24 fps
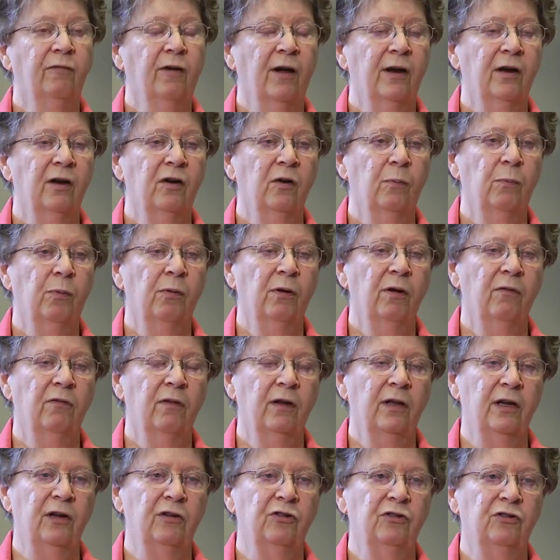find it a
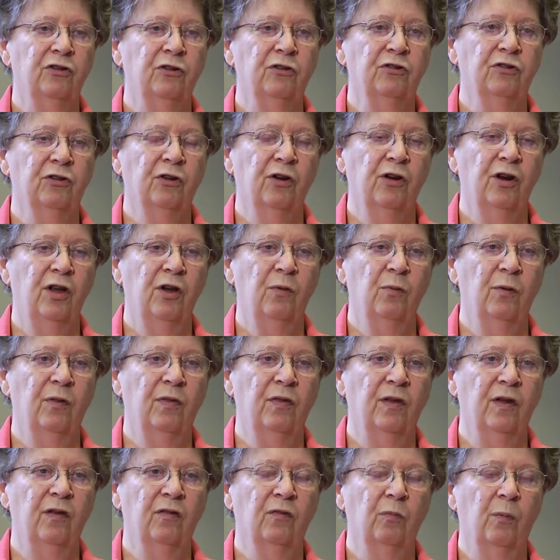privilege to journey
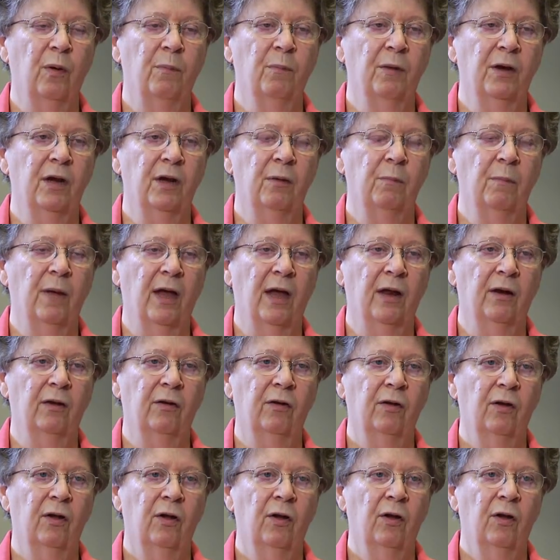with these women and
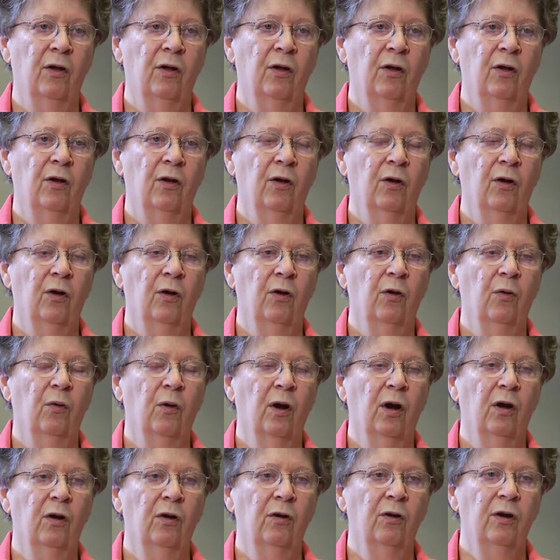men who
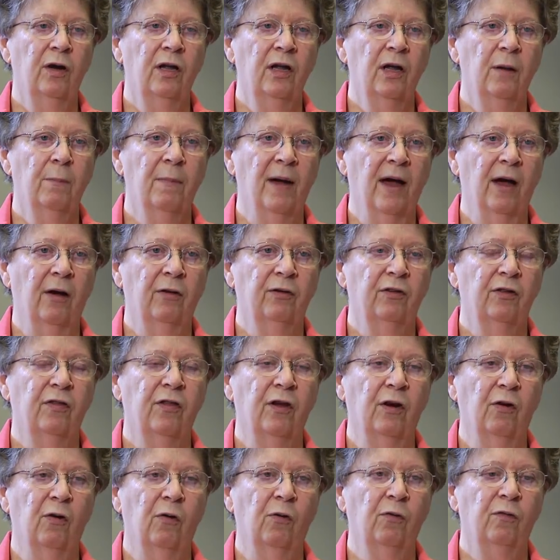are learning about
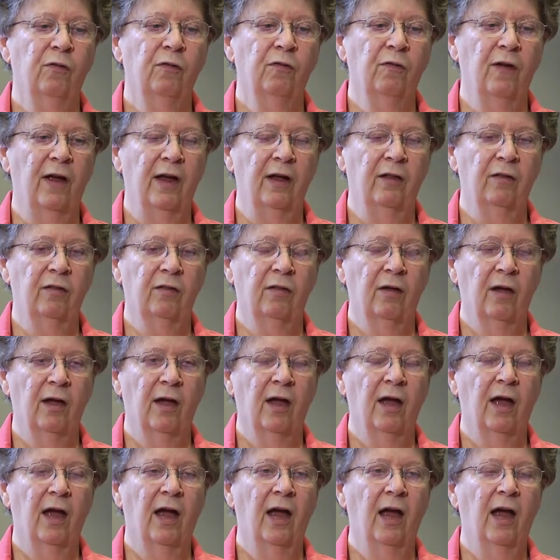their own faith
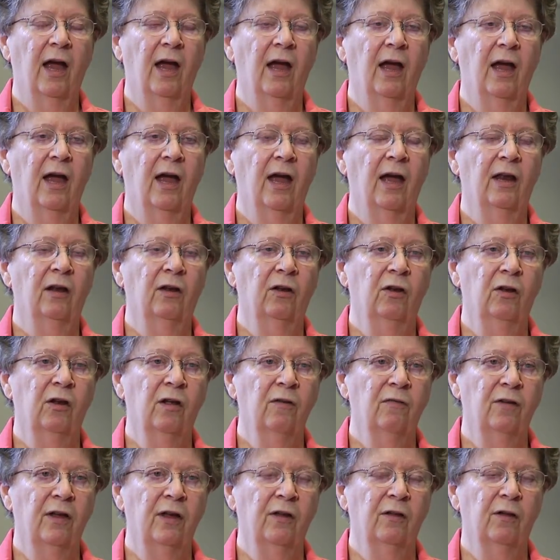and
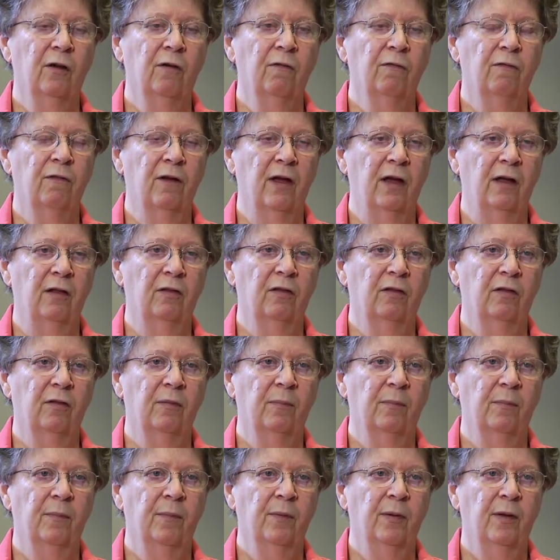living their faith.
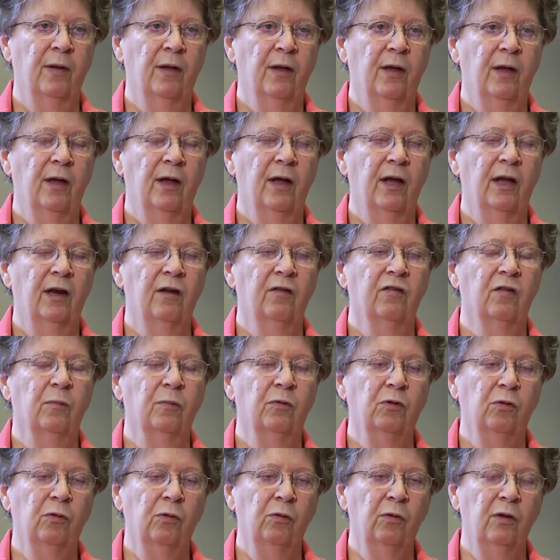It is
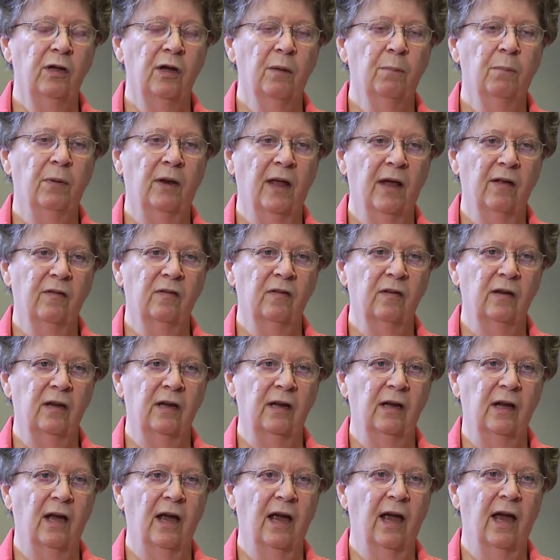truly a
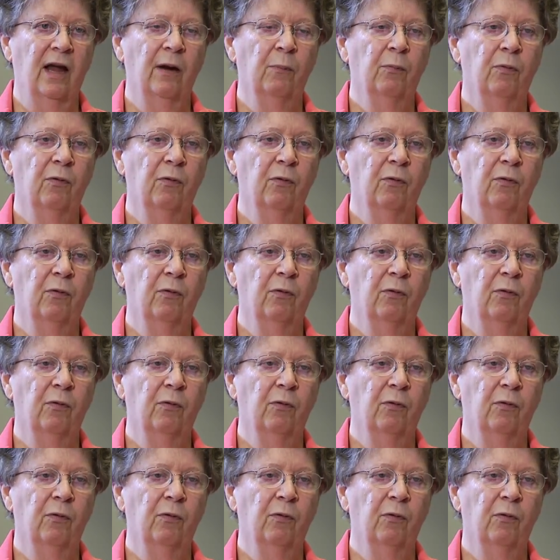blessing and a